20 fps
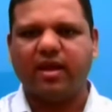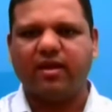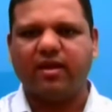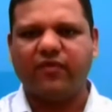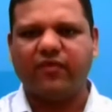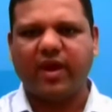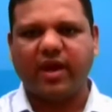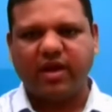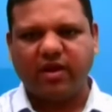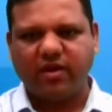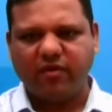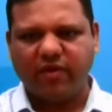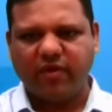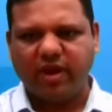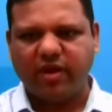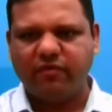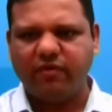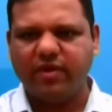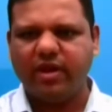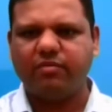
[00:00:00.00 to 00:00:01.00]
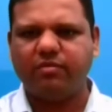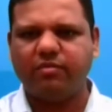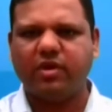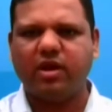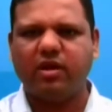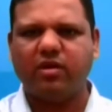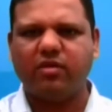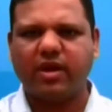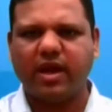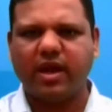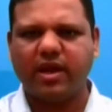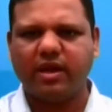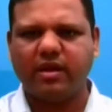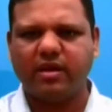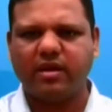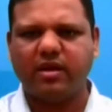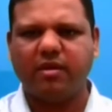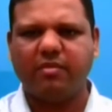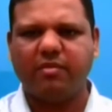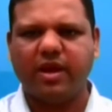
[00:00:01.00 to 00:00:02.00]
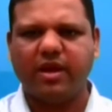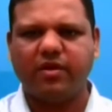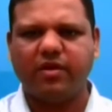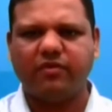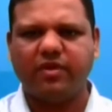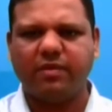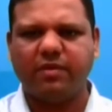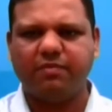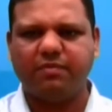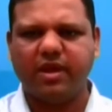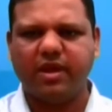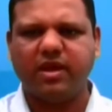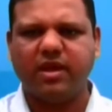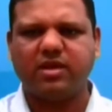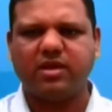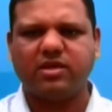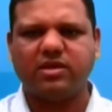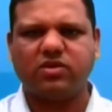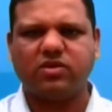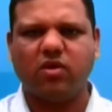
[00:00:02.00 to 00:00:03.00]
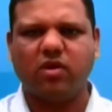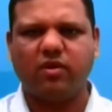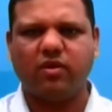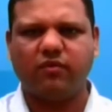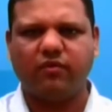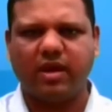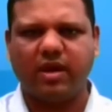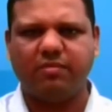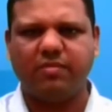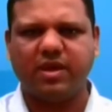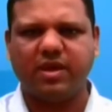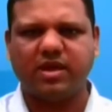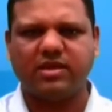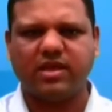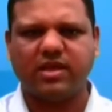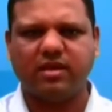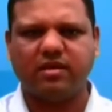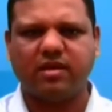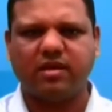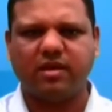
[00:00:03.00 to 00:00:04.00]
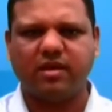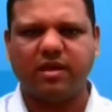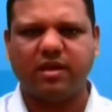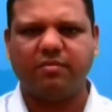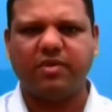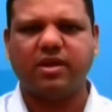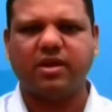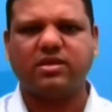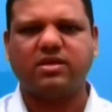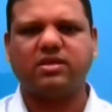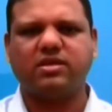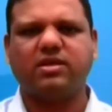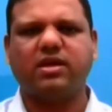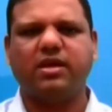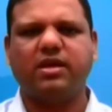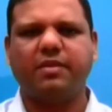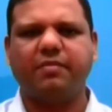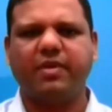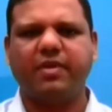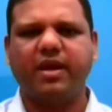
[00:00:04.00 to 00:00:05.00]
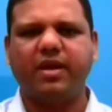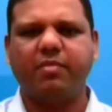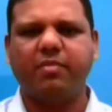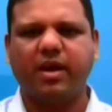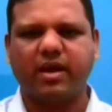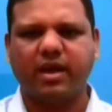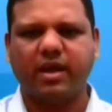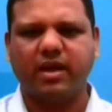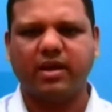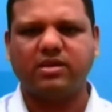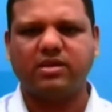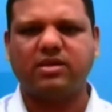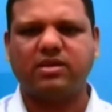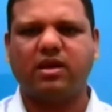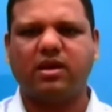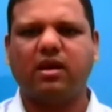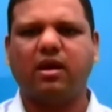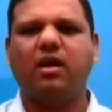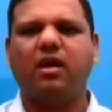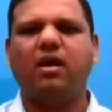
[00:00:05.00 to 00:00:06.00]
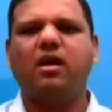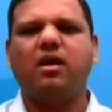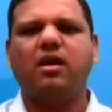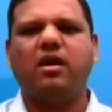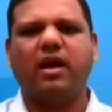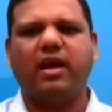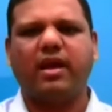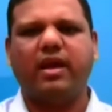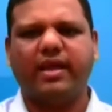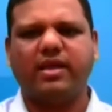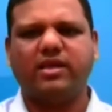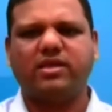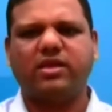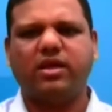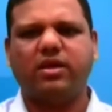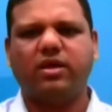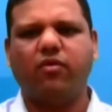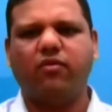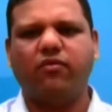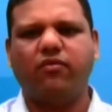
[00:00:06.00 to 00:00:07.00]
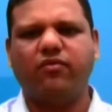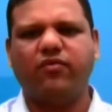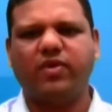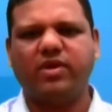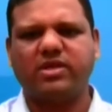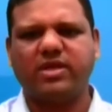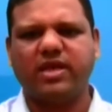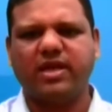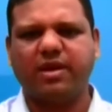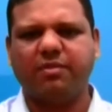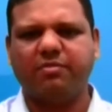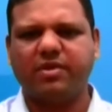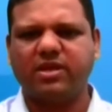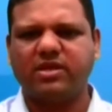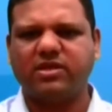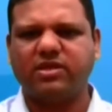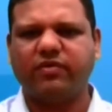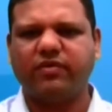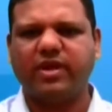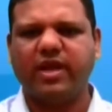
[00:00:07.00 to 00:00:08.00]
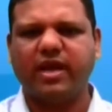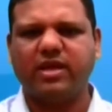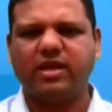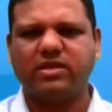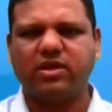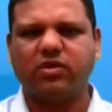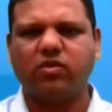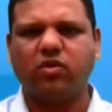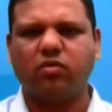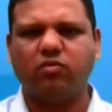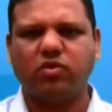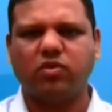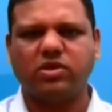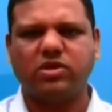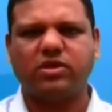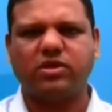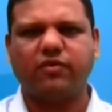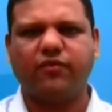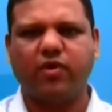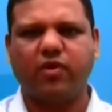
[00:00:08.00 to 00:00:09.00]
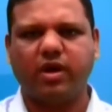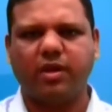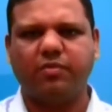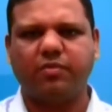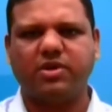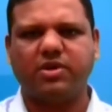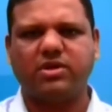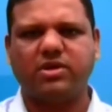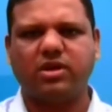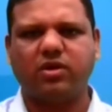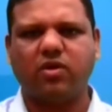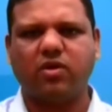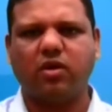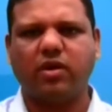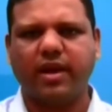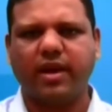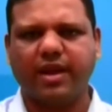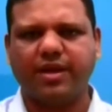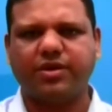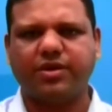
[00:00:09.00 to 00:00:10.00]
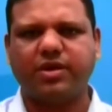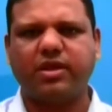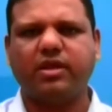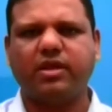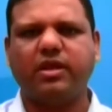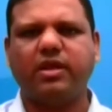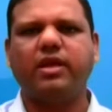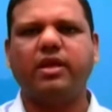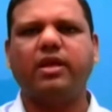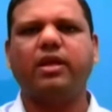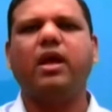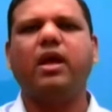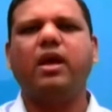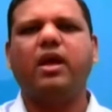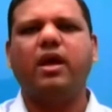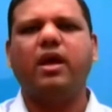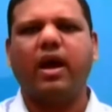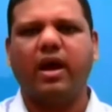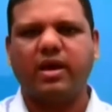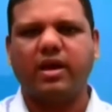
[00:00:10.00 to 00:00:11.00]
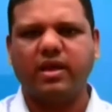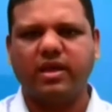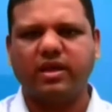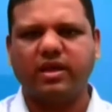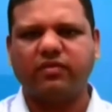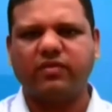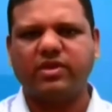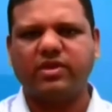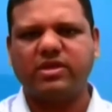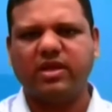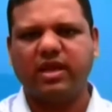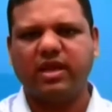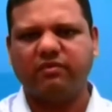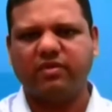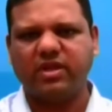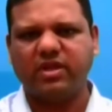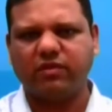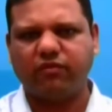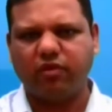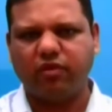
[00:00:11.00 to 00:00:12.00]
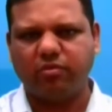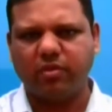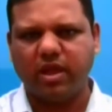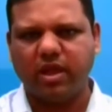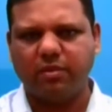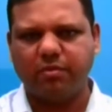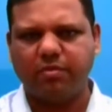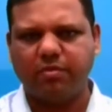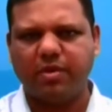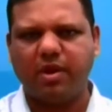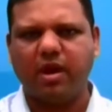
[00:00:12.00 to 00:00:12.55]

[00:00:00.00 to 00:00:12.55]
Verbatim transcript: In fact, when we look at it, uh, many of the players on 1 plus and 30 plus DPD uh, buckets, uh, uh, like say Home First and Aptus, we had seen almost a 40% contraction in the delinquency levels from that